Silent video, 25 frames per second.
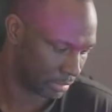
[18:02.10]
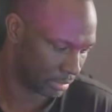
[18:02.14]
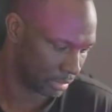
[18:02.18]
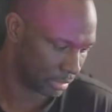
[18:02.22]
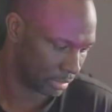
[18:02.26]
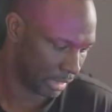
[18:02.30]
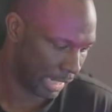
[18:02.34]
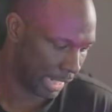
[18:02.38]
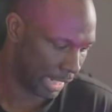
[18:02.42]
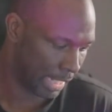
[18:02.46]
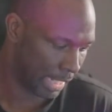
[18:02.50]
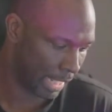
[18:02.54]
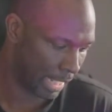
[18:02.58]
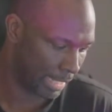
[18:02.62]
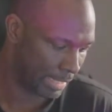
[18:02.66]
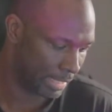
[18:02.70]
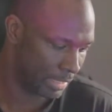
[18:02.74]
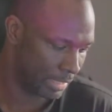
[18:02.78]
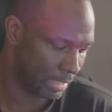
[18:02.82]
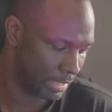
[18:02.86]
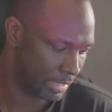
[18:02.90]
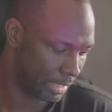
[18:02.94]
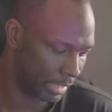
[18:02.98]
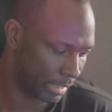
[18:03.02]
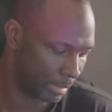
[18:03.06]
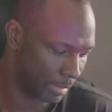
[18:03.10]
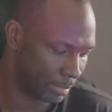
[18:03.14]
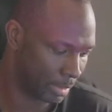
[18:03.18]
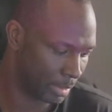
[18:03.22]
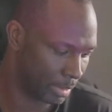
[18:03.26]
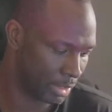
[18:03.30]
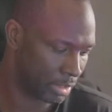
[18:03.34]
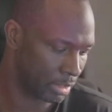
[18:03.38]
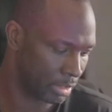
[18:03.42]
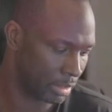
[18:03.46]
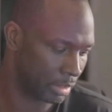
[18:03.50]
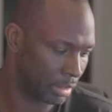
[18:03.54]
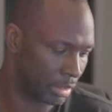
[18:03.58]
And I, I need to take a
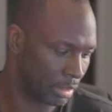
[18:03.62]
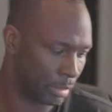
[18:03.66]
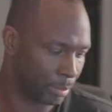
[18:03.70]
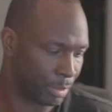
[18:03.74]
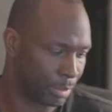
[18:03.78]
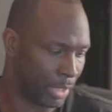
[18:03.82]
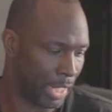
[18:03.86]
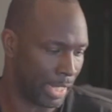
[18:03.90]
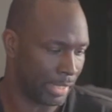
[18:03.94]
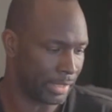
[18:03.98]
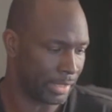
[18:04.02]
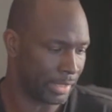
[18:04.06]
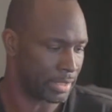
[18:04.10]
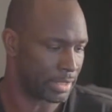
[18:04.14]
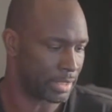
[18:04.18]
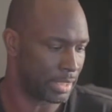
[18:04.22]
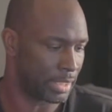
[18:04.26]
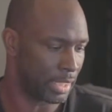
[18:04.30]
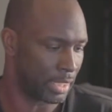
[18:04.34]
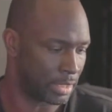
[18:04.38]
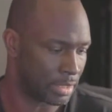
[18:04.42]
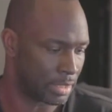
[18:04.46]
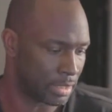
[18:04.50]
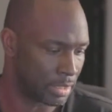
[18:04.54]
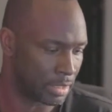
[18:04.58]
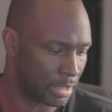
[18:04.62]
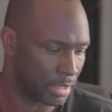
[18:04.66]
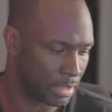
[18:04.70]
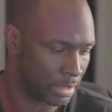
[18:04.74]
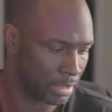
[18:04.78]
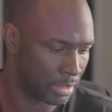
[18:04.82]
bunch of uh, practice tests.